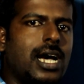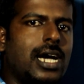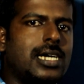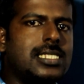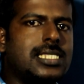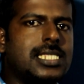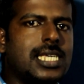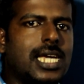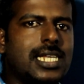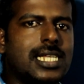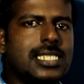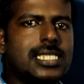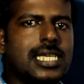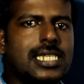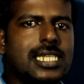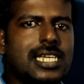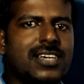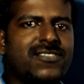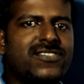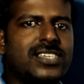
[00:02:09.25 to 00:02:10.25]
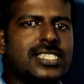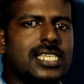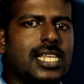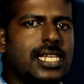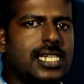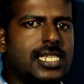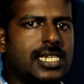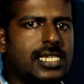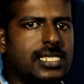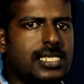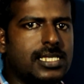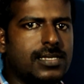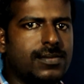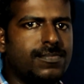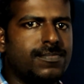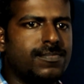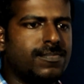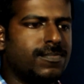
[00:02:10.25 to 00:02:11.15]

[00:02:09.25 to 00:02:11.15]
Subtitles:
and CNS ATM facilities,